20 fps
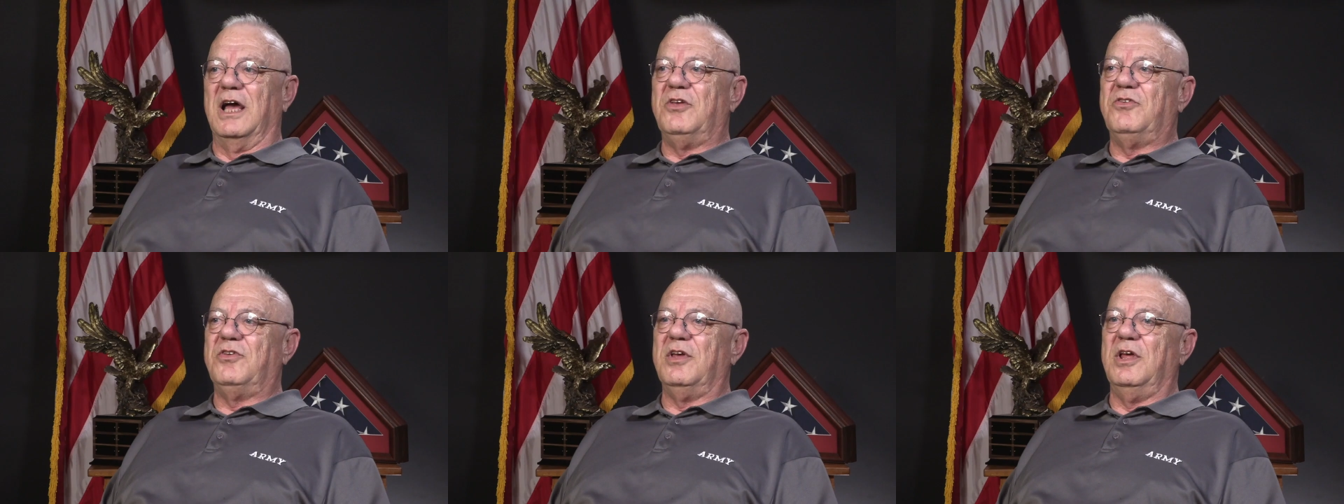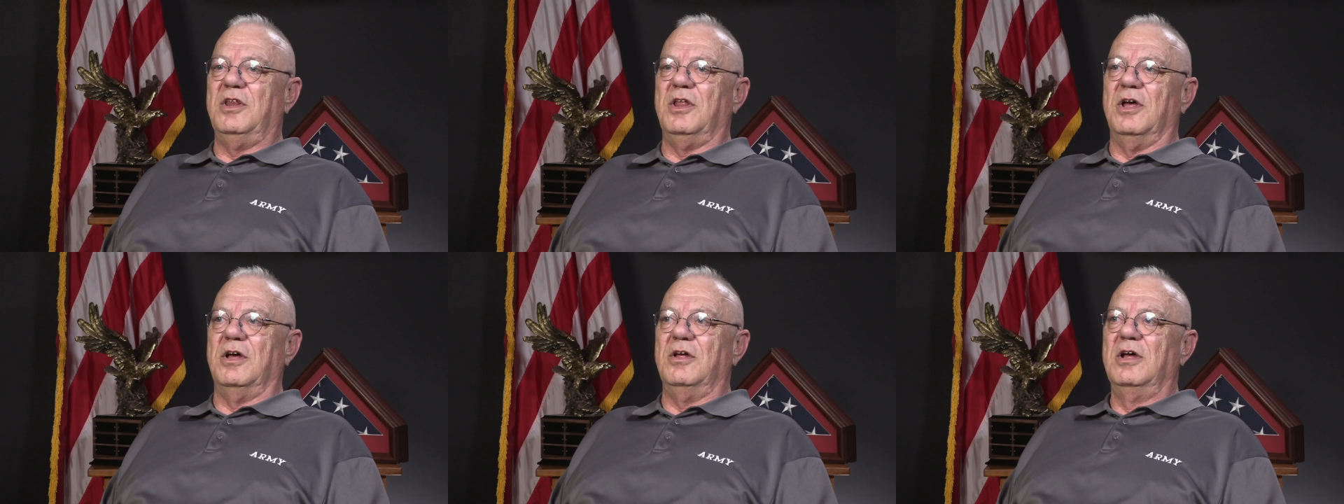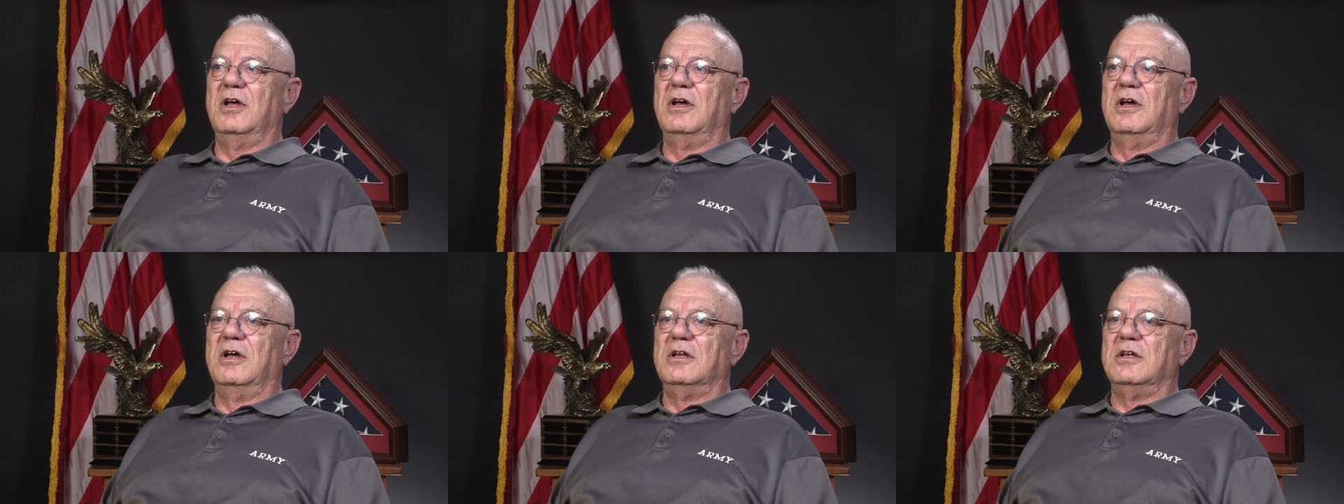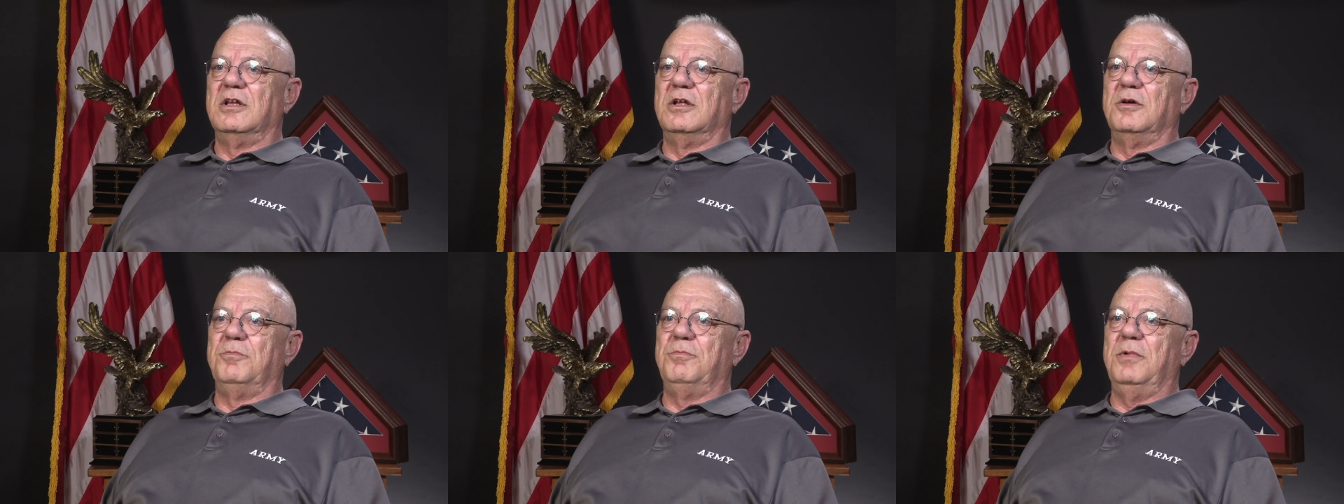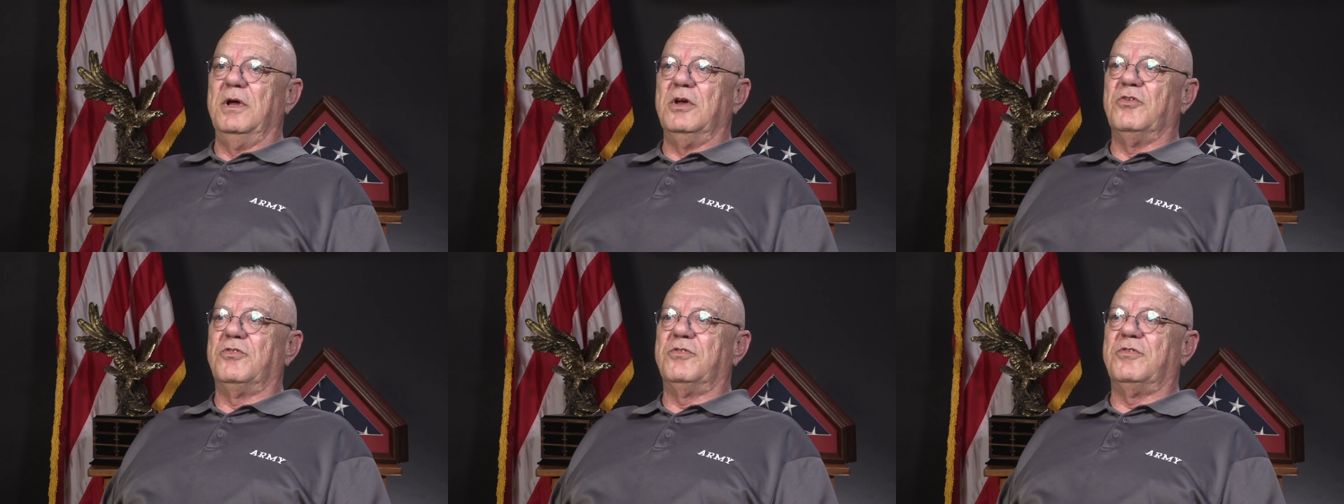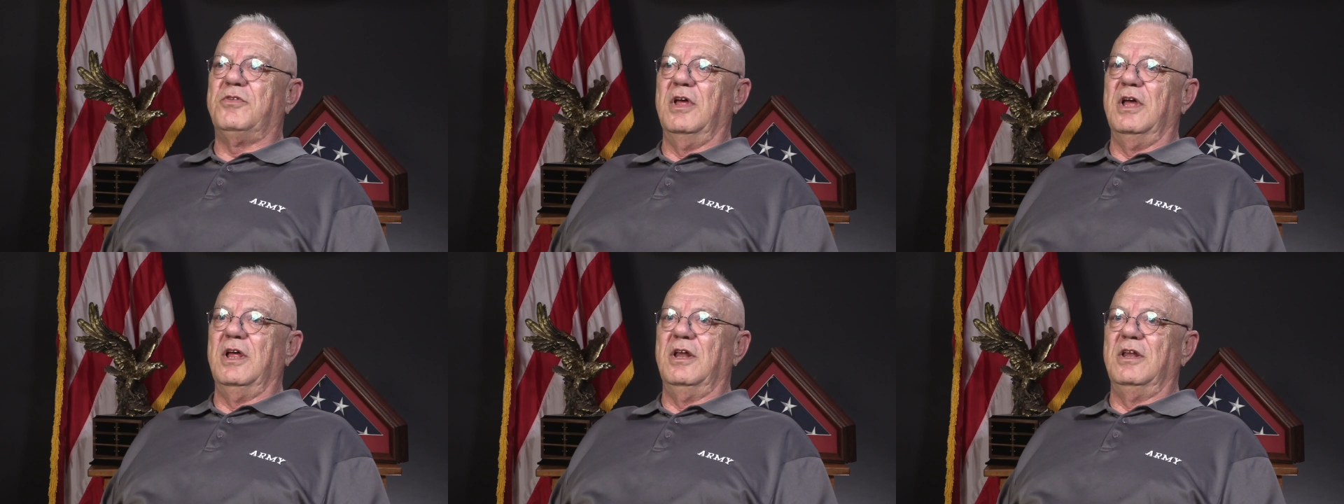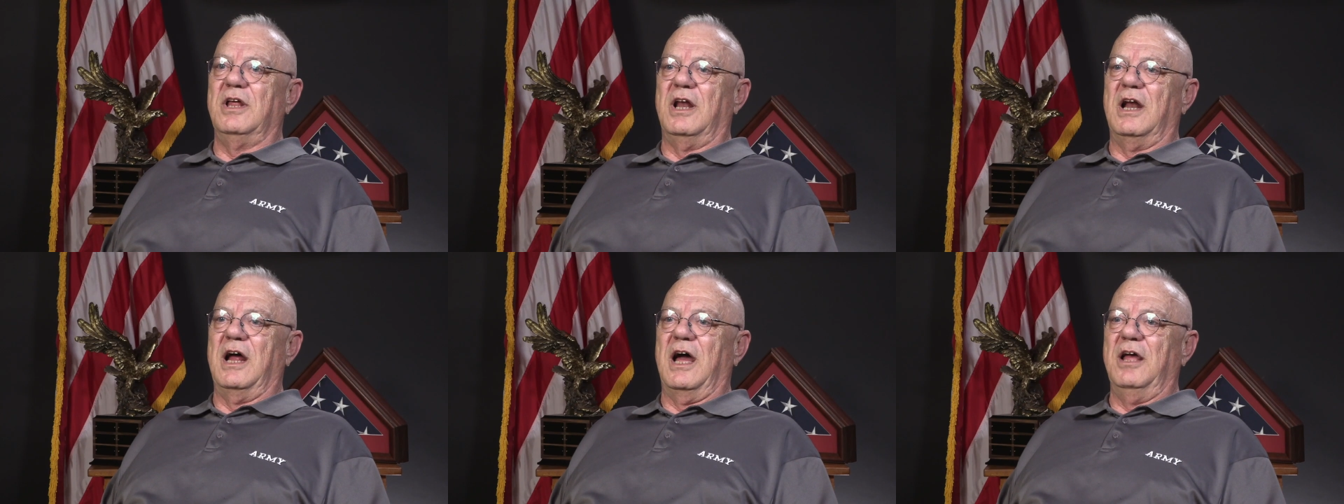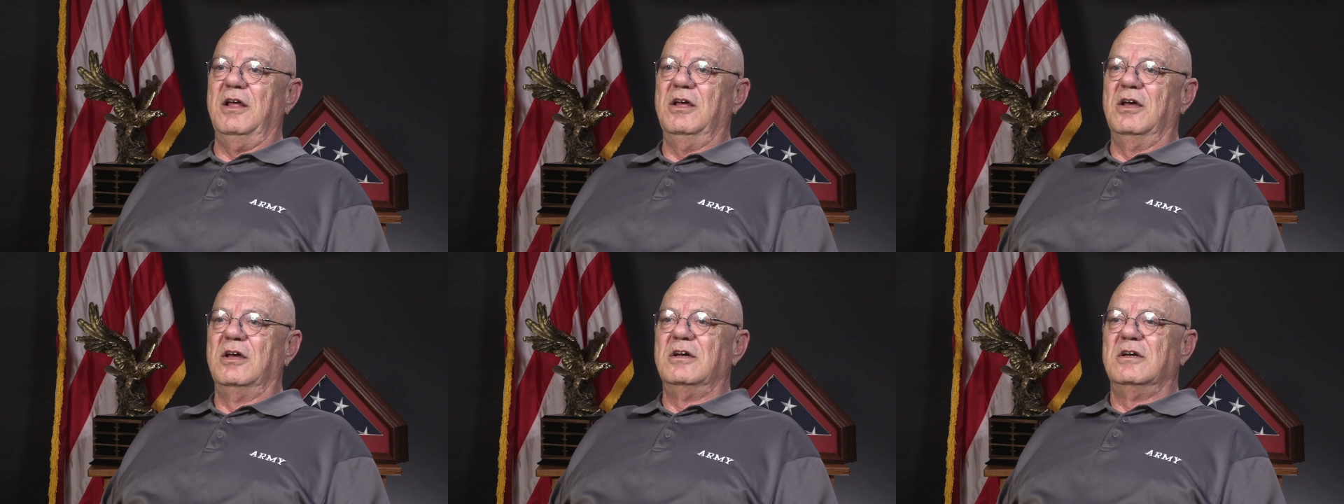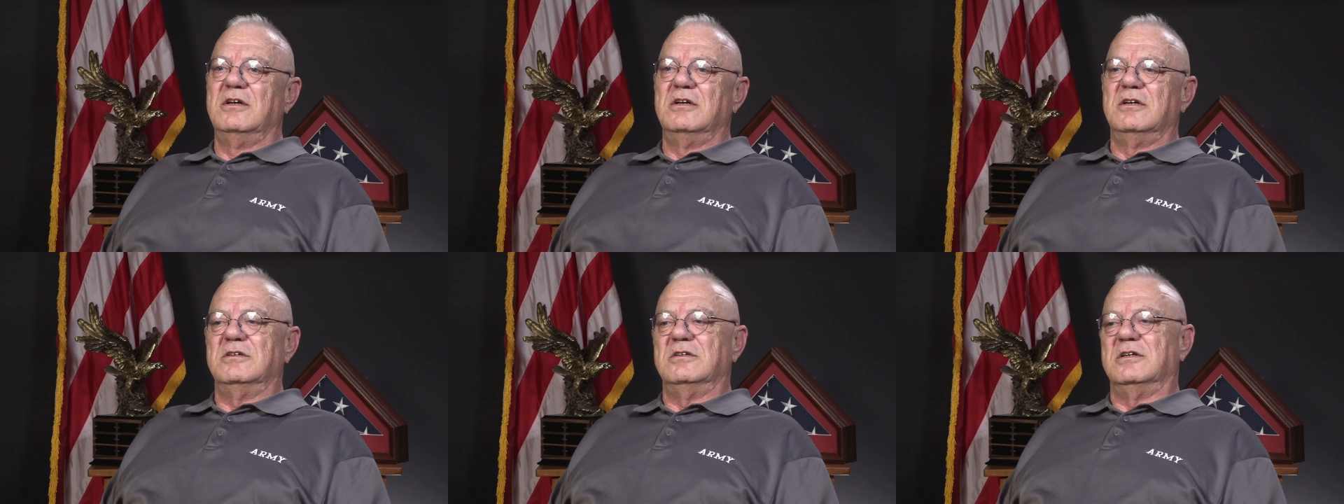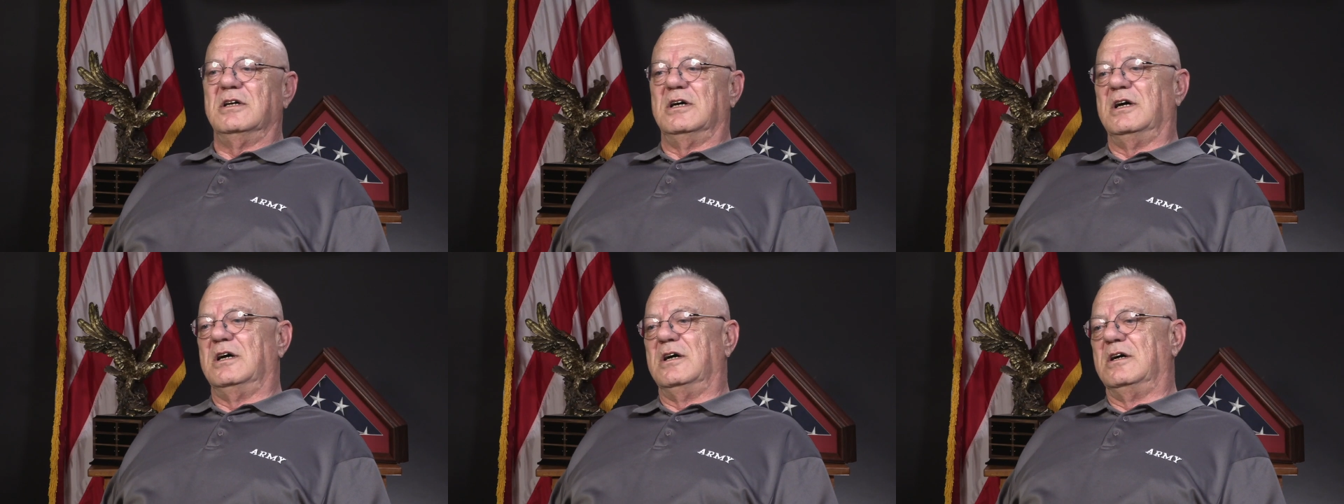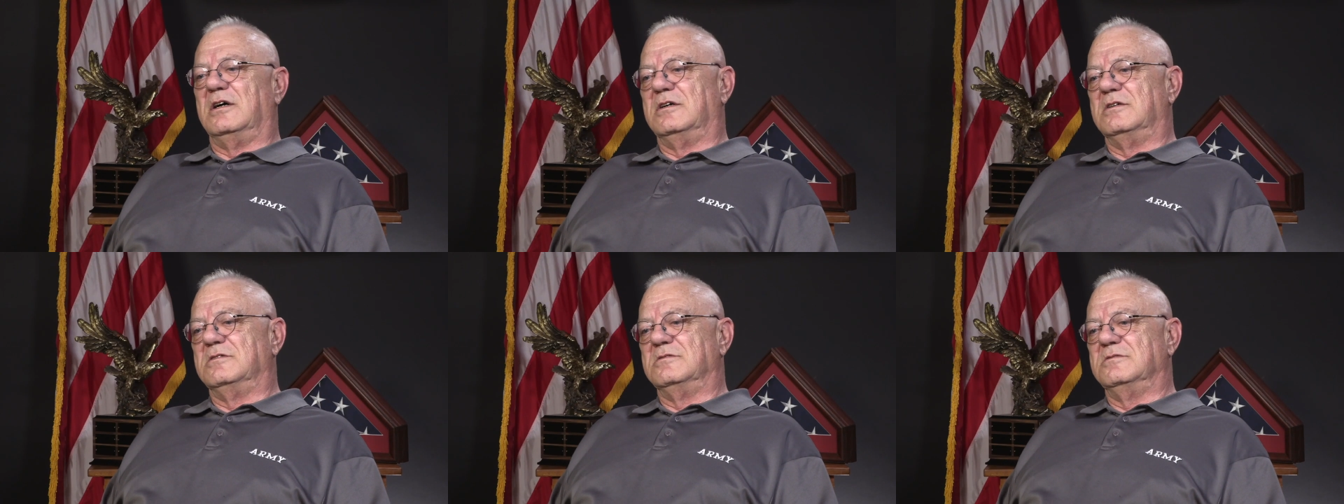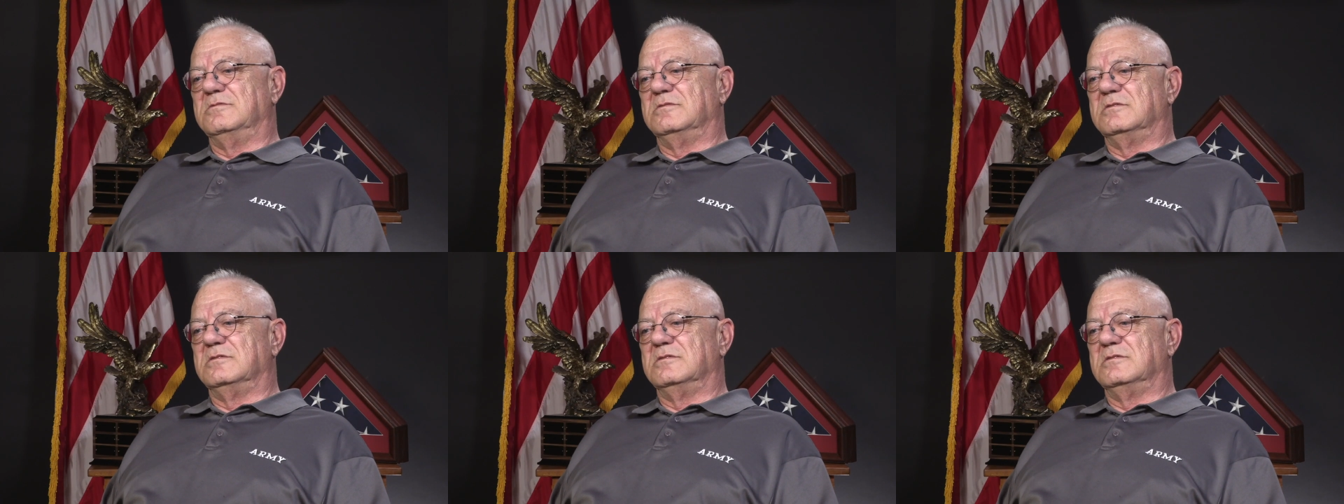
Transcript: Like I said, the, the biggest thing that I uh,